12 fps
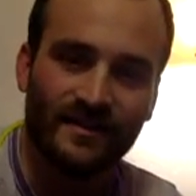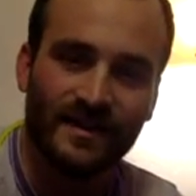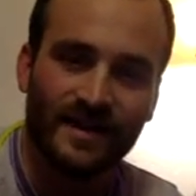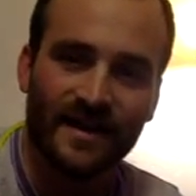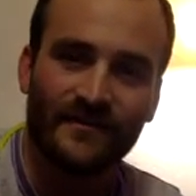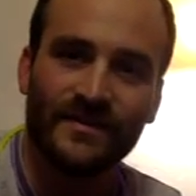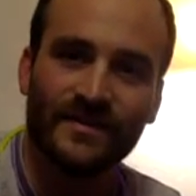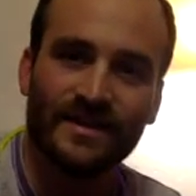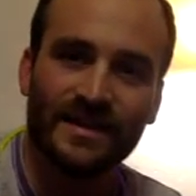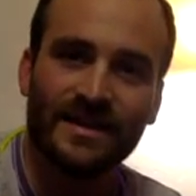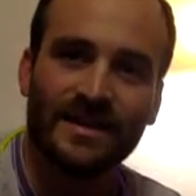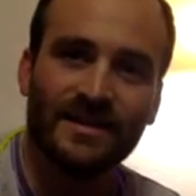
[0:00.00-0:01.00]
and I feel
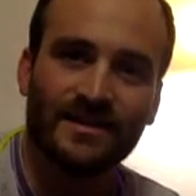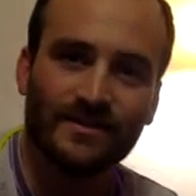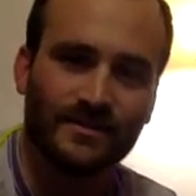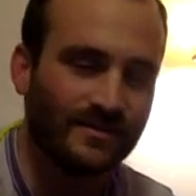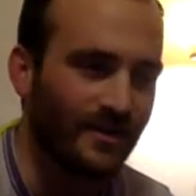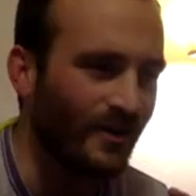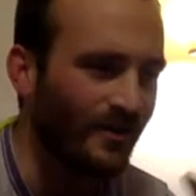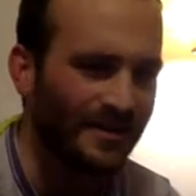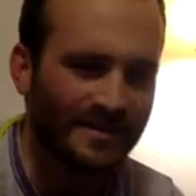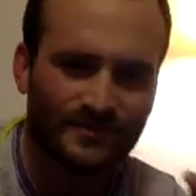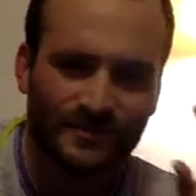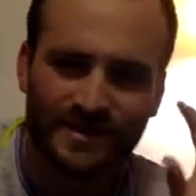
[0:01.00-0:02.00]
like he includes all
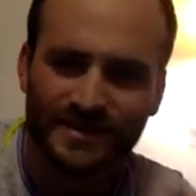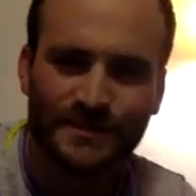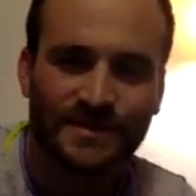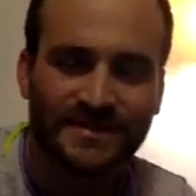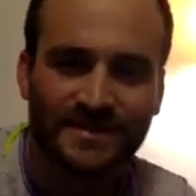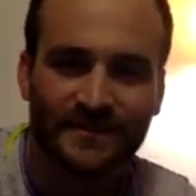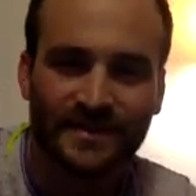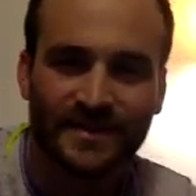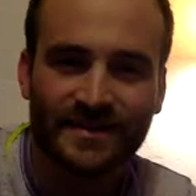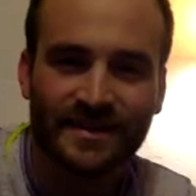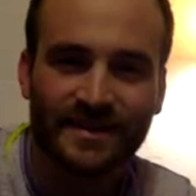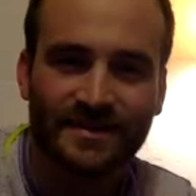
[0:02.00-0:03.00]
these really specific
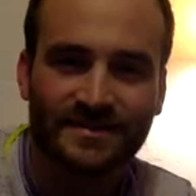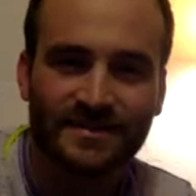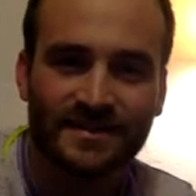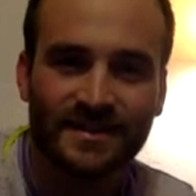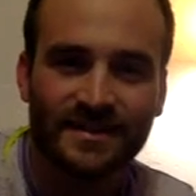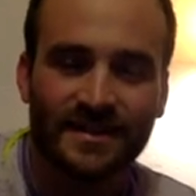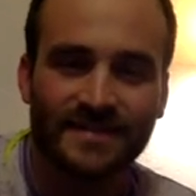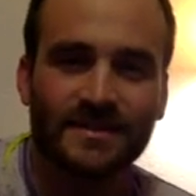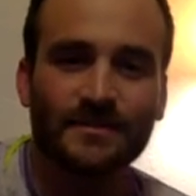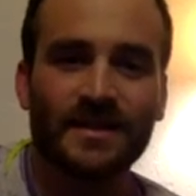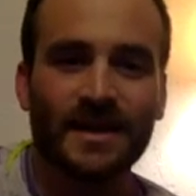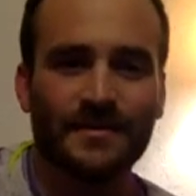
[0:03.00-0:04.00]
things that
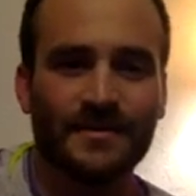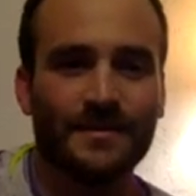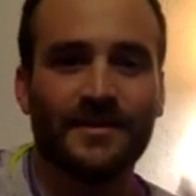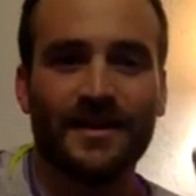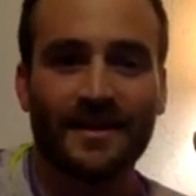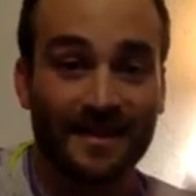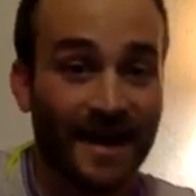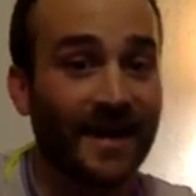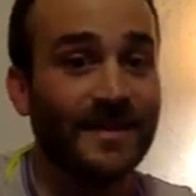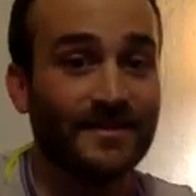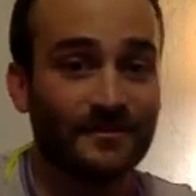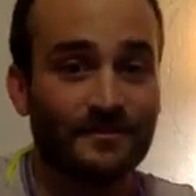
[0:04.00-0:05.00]
sometimes I'm like,
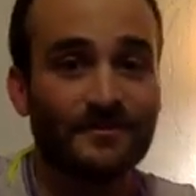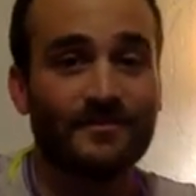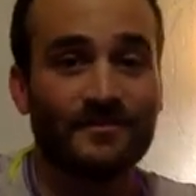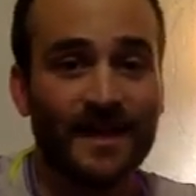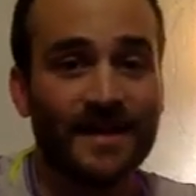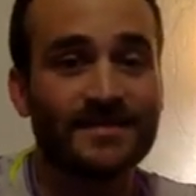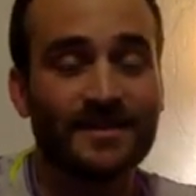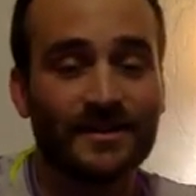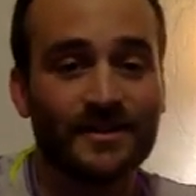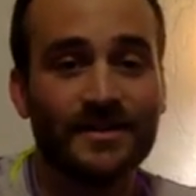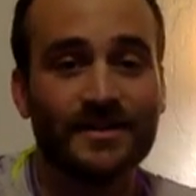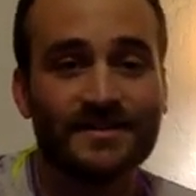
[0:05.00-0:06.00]
that's a
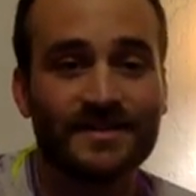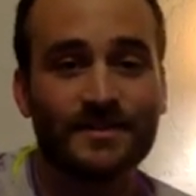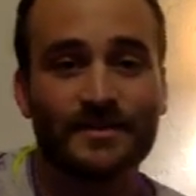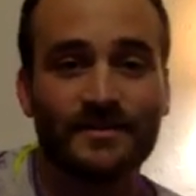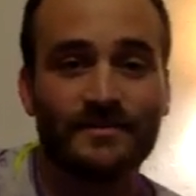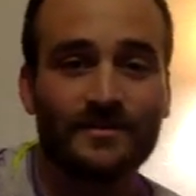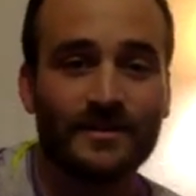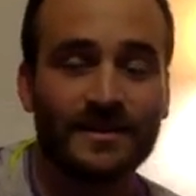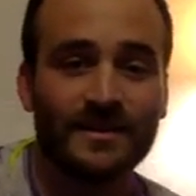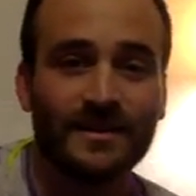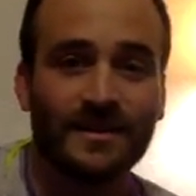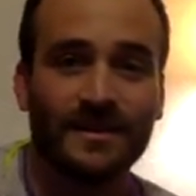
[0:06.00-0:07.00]
good example of what
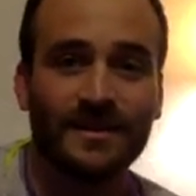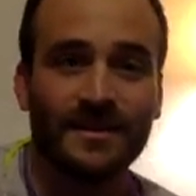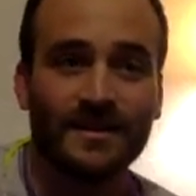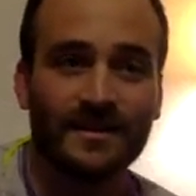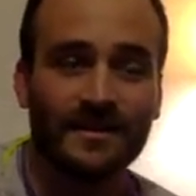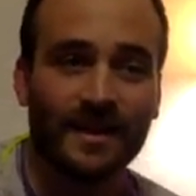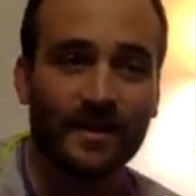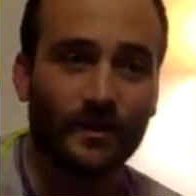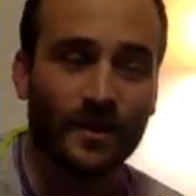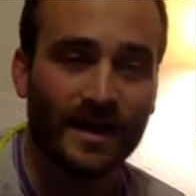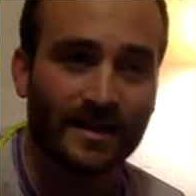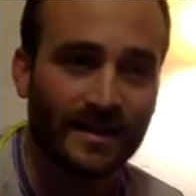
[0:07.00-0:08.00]

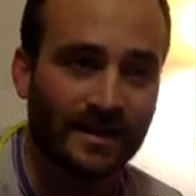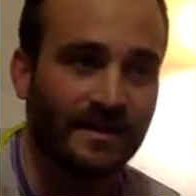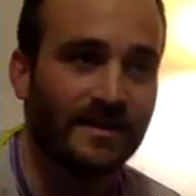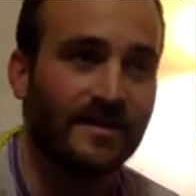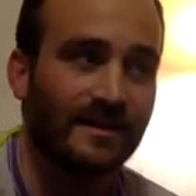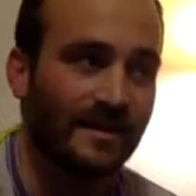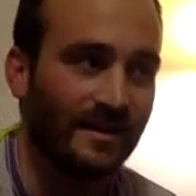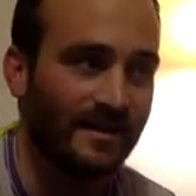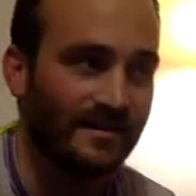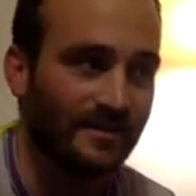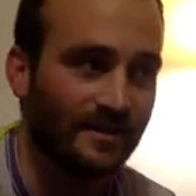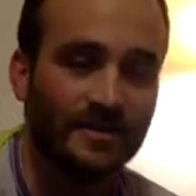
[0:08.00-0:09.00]
I think
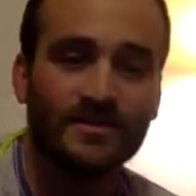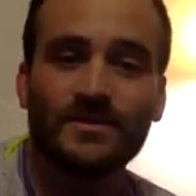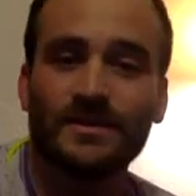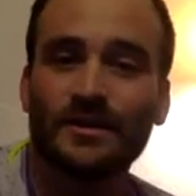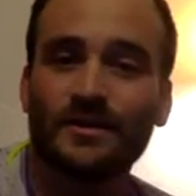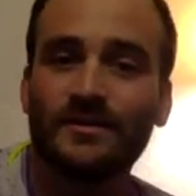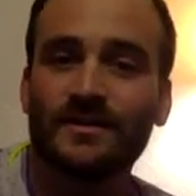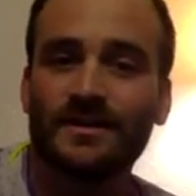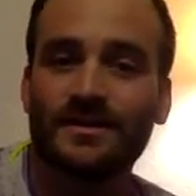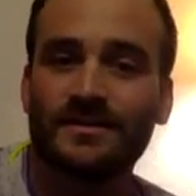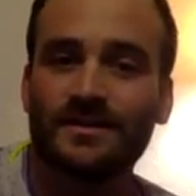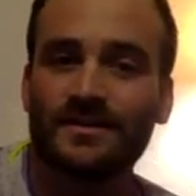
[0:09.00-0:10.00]
is good to include in
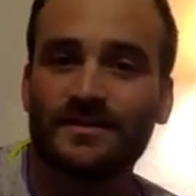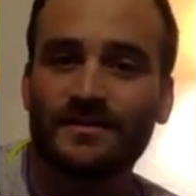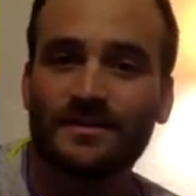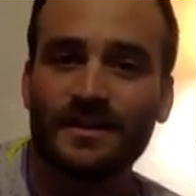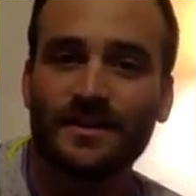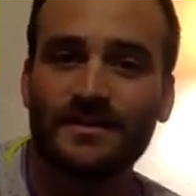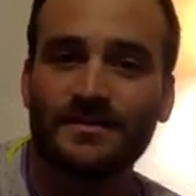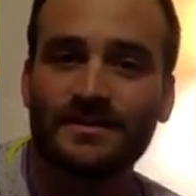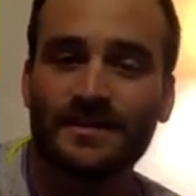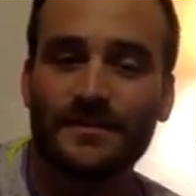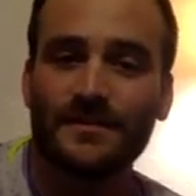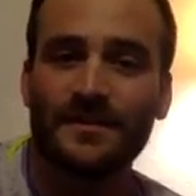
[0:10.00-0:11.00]
a song. Sometimes
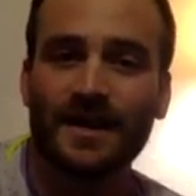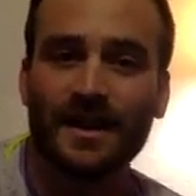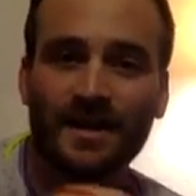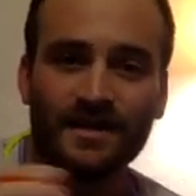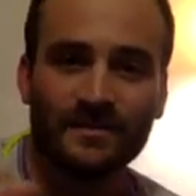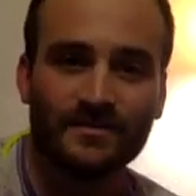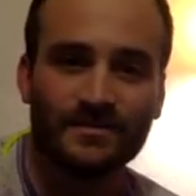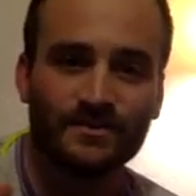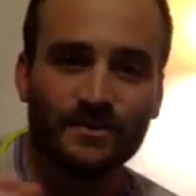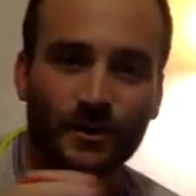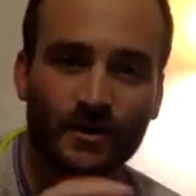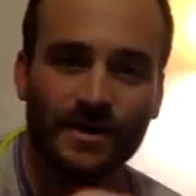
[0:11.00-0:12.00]
that kind of
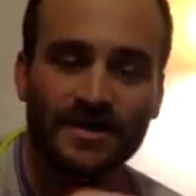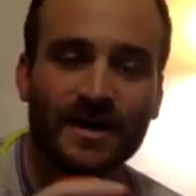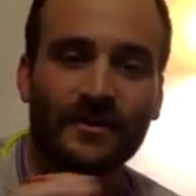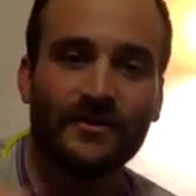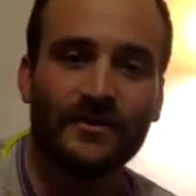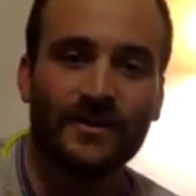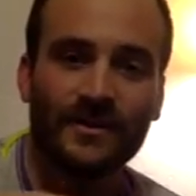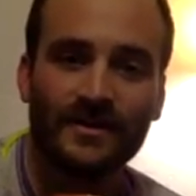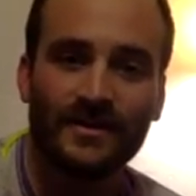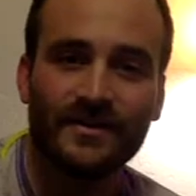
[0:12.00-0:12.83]
storyteller